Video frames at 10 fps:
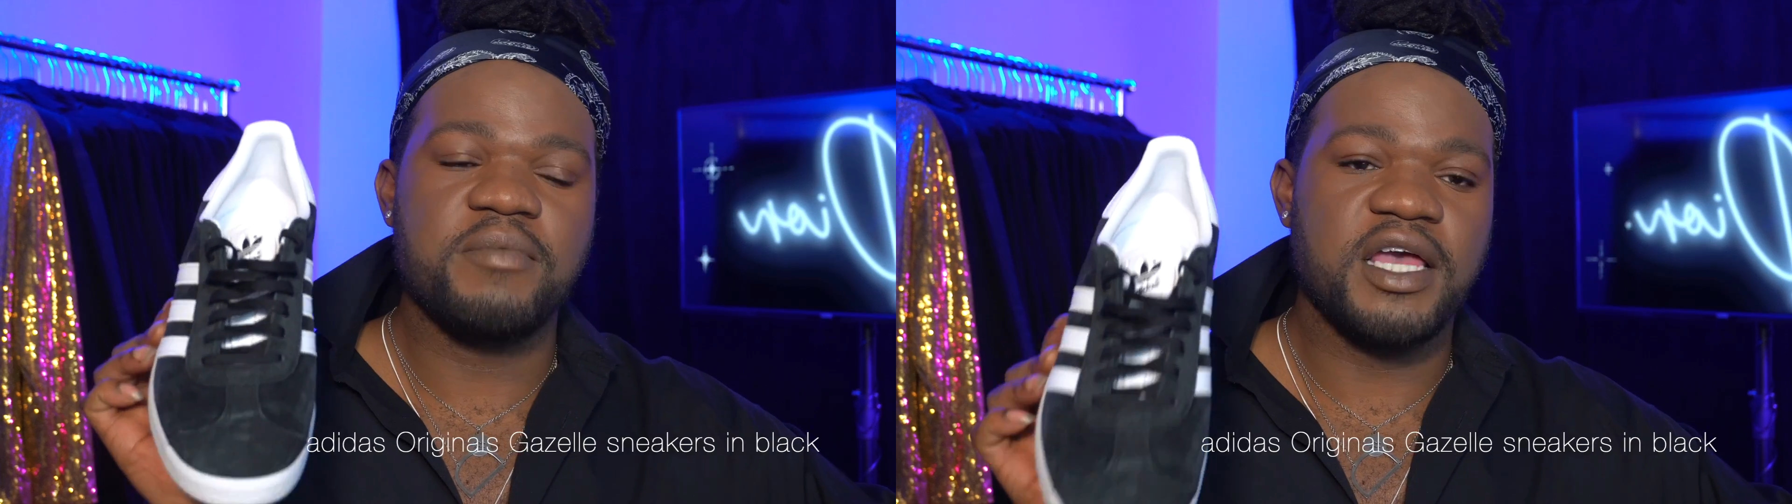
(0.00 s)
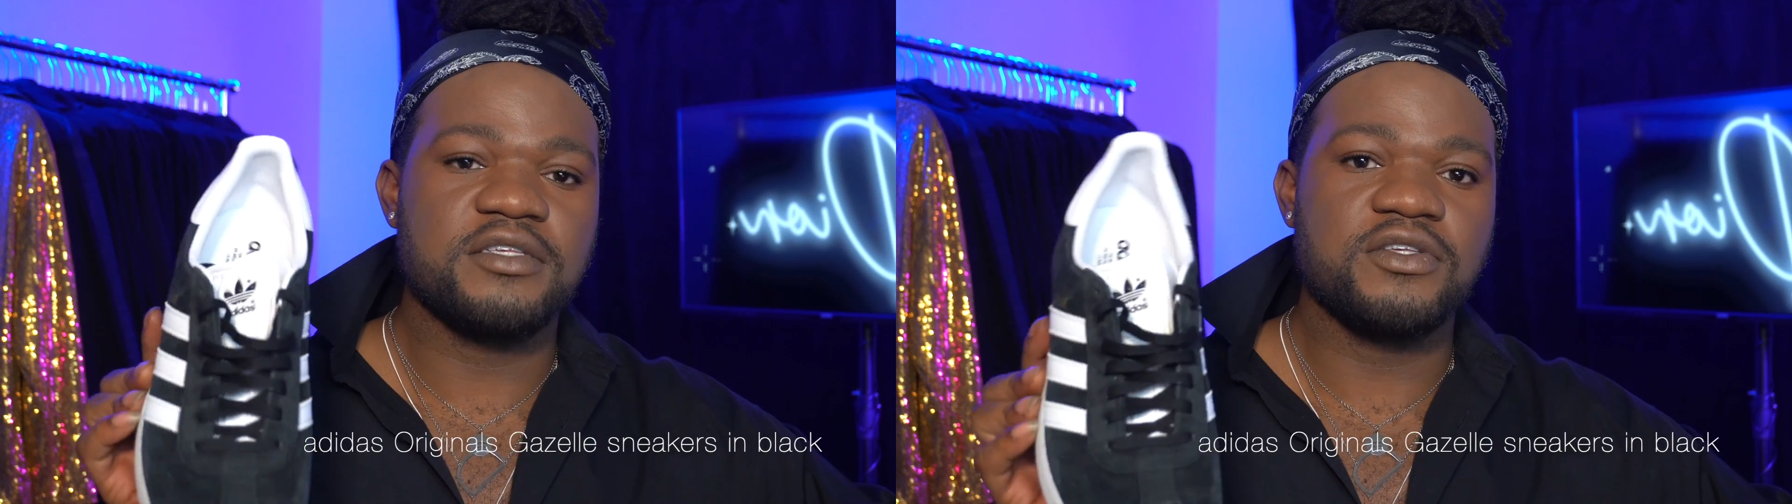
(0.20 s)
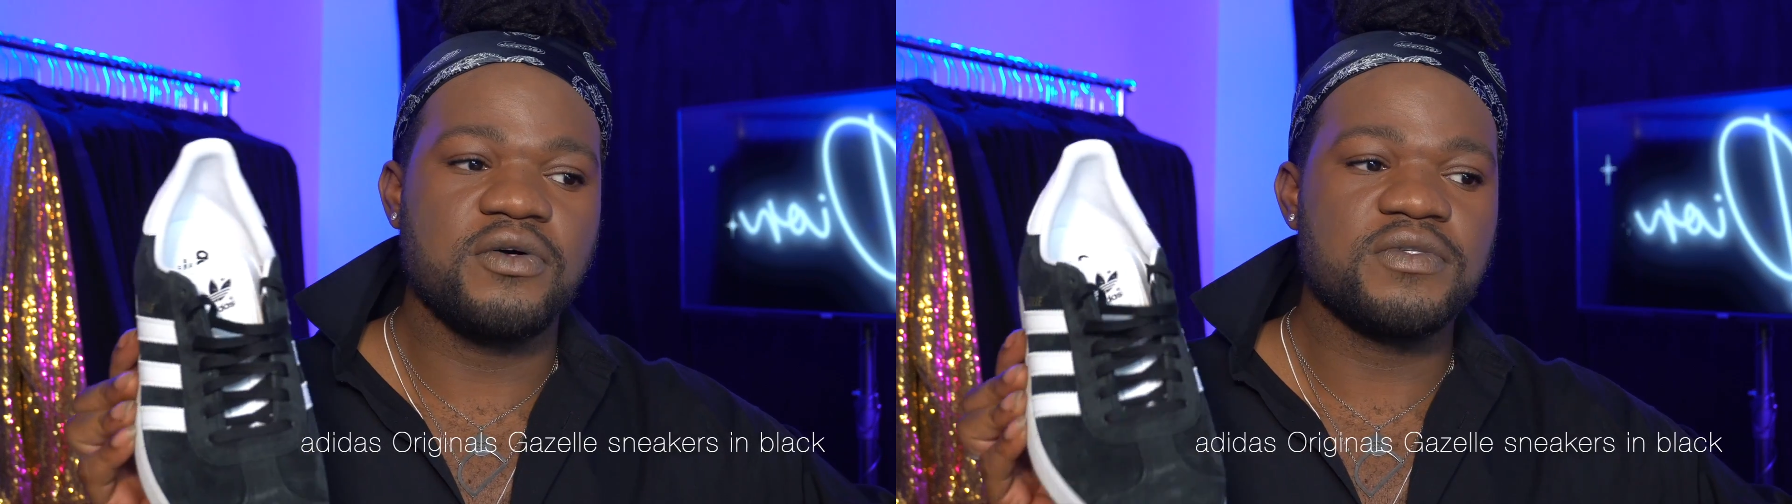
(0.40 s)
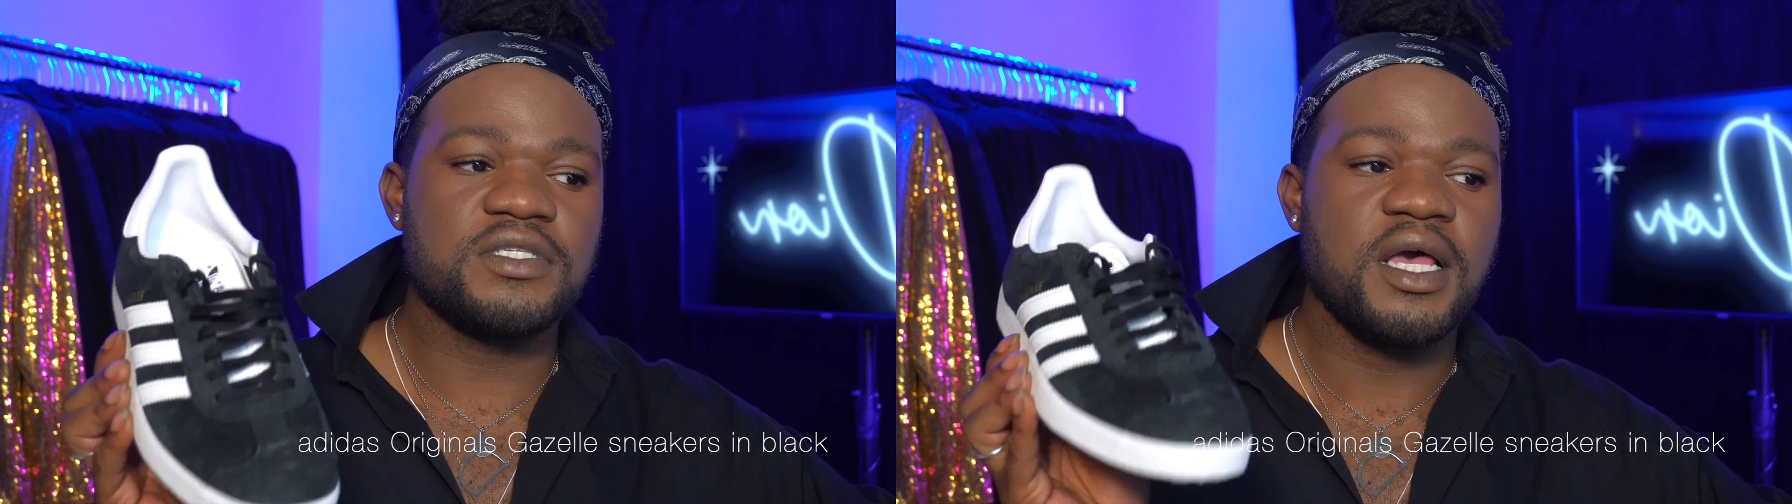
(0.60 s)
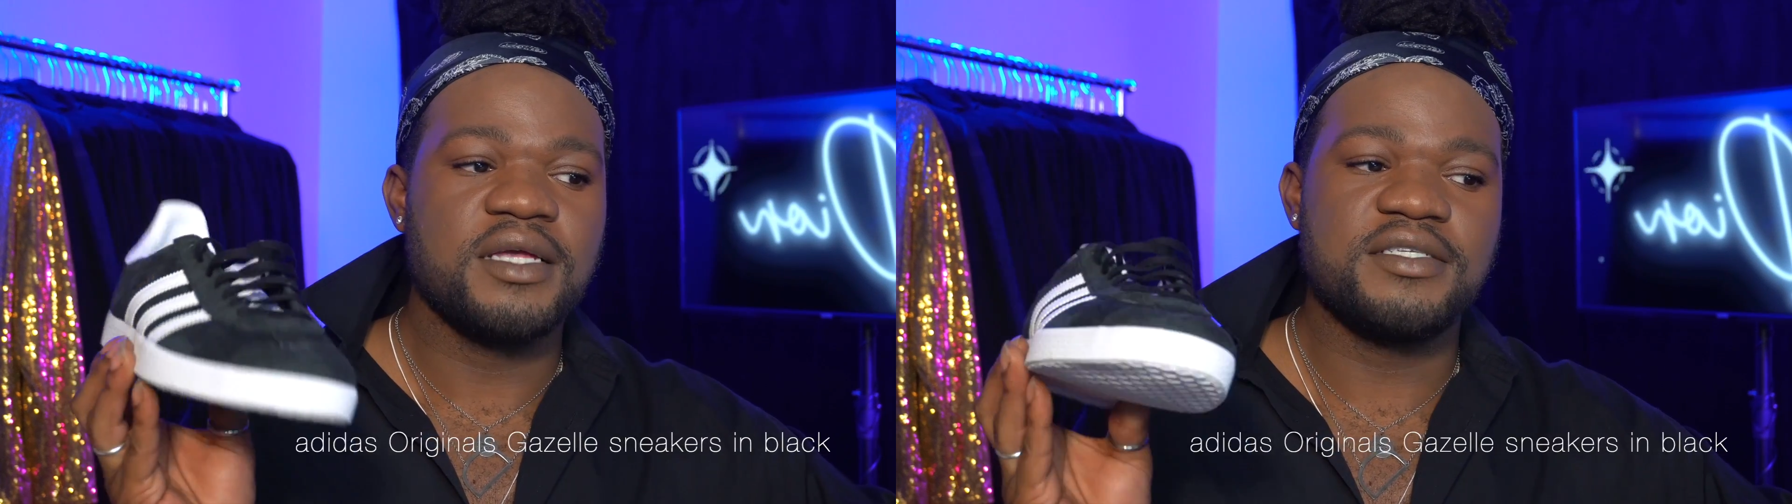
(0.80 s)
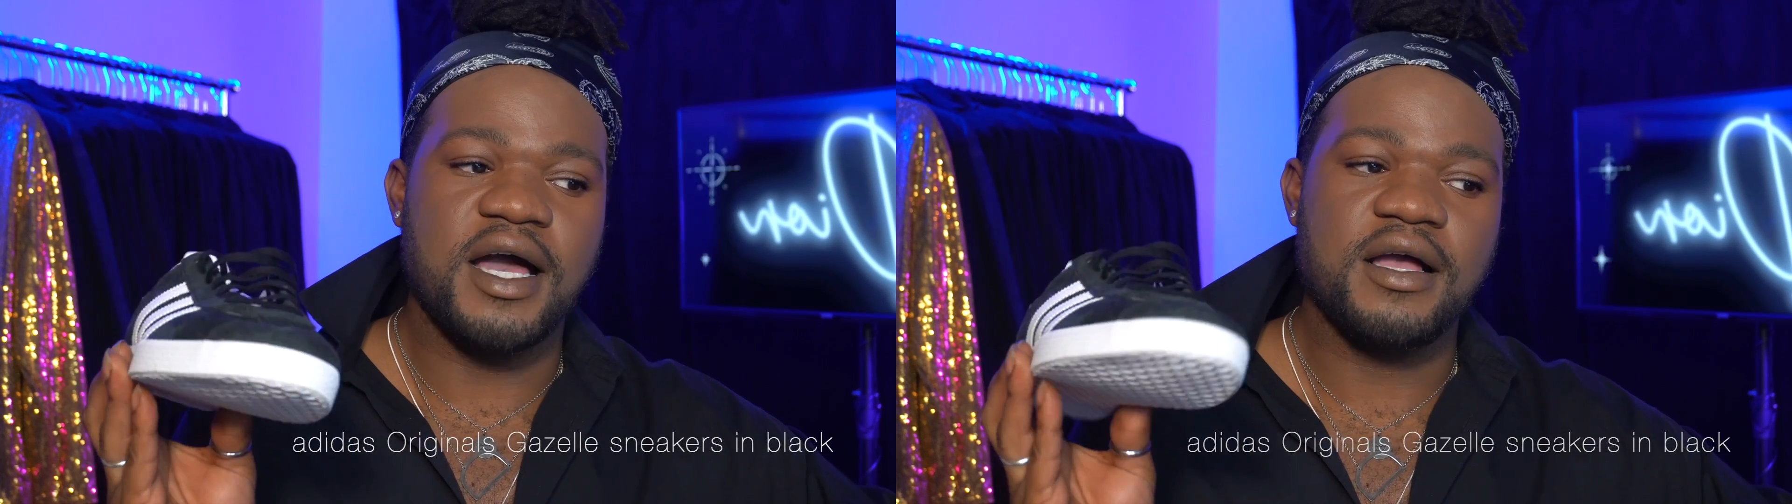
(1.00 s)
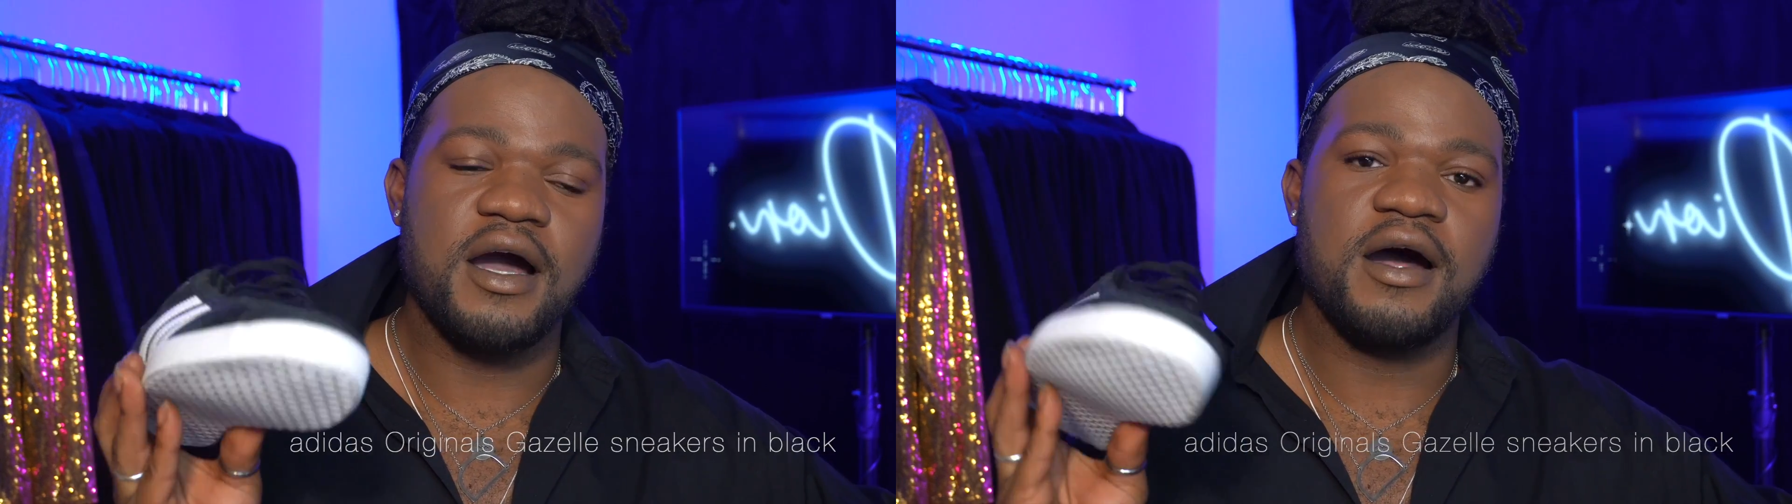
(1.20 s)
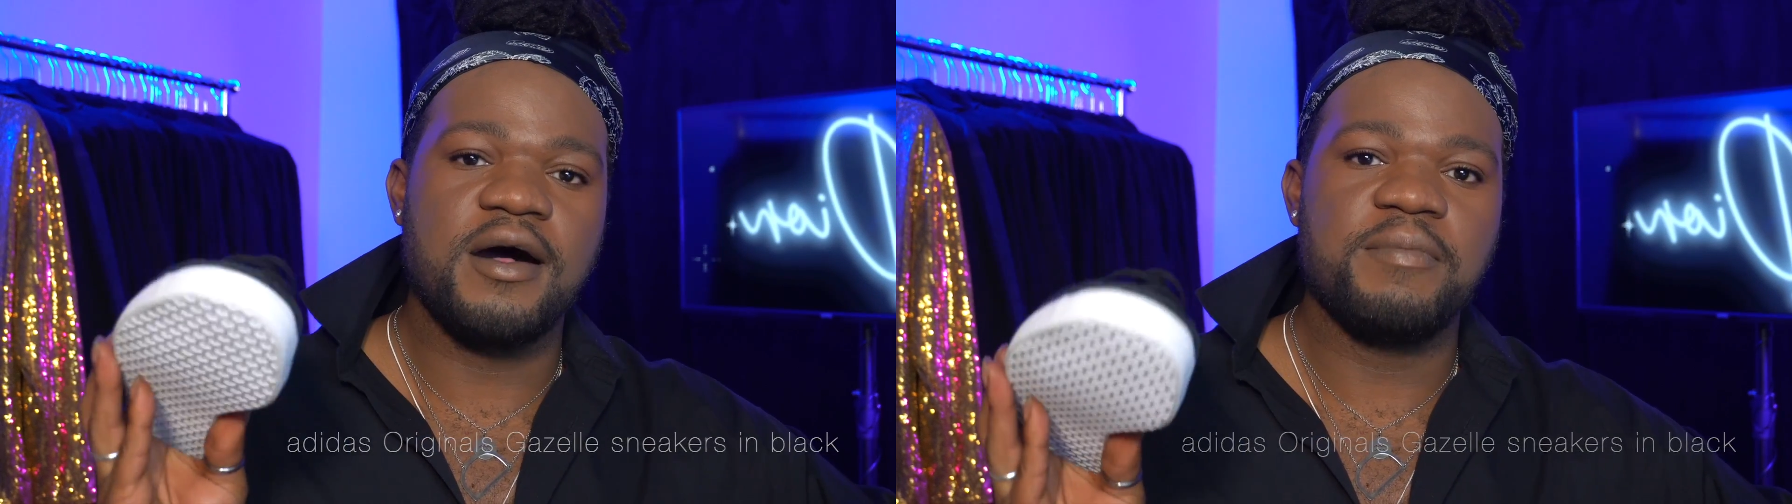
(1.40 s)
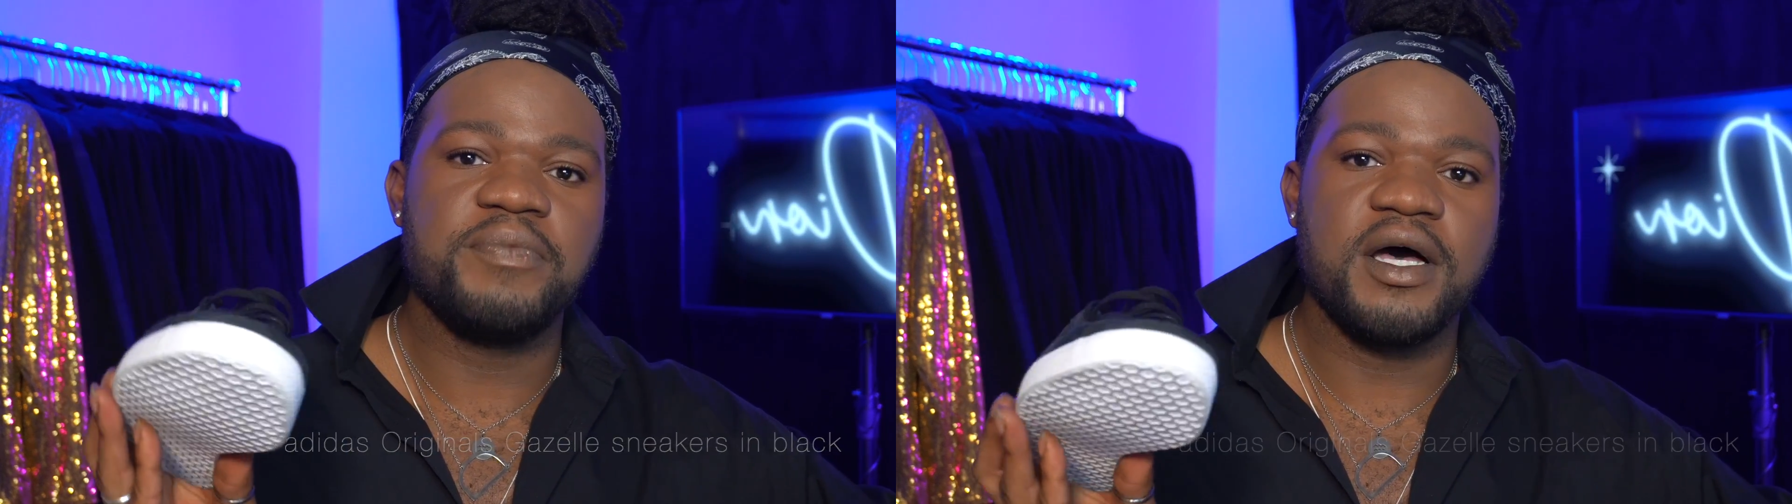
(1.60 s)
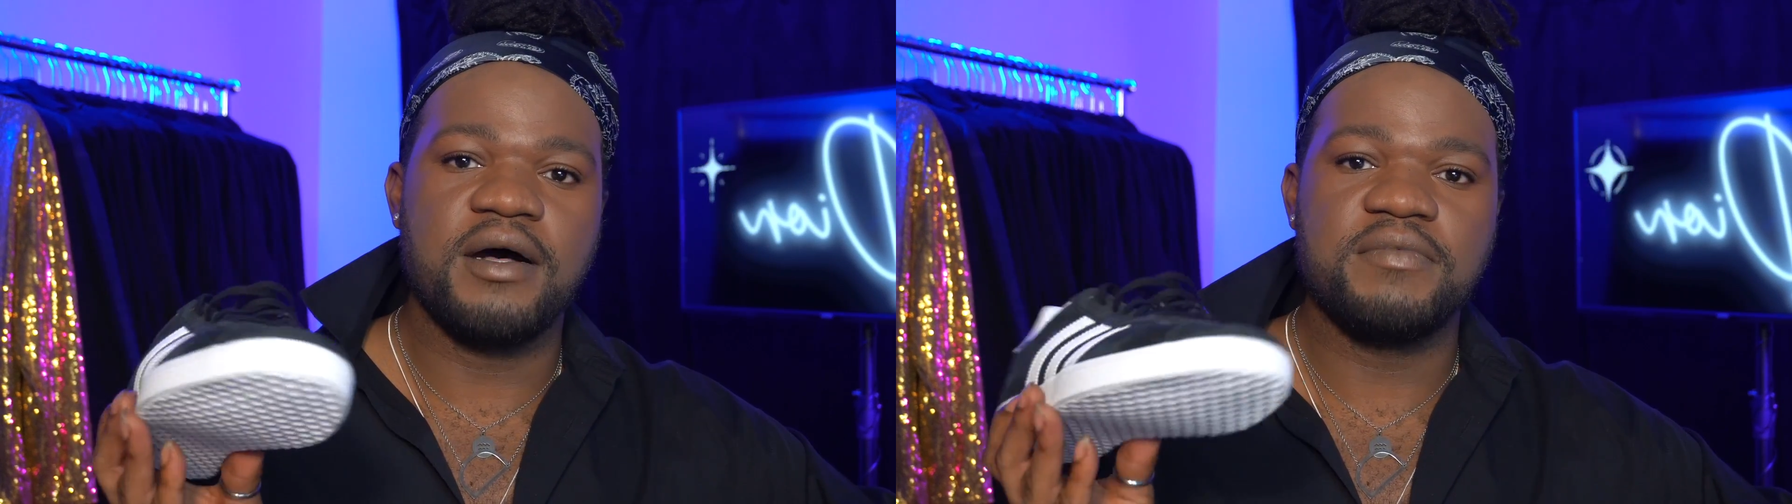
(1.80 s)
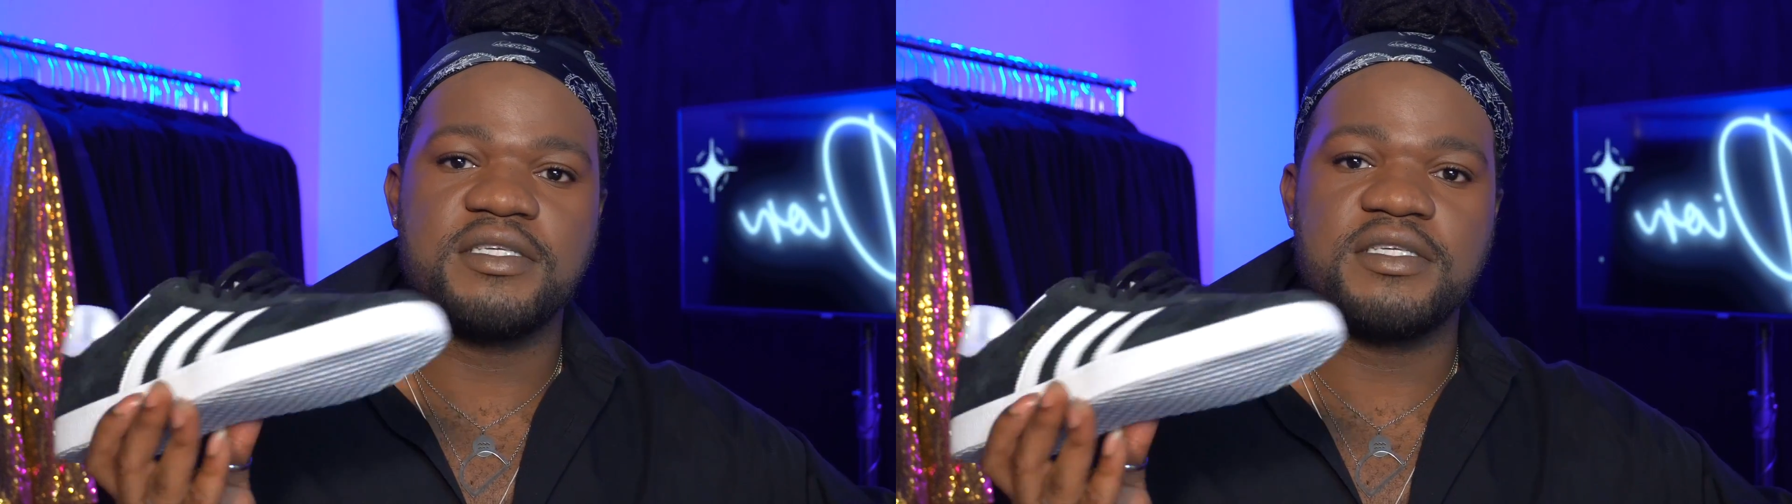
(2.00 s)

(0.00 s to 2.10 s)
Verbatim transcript: ASOS.com.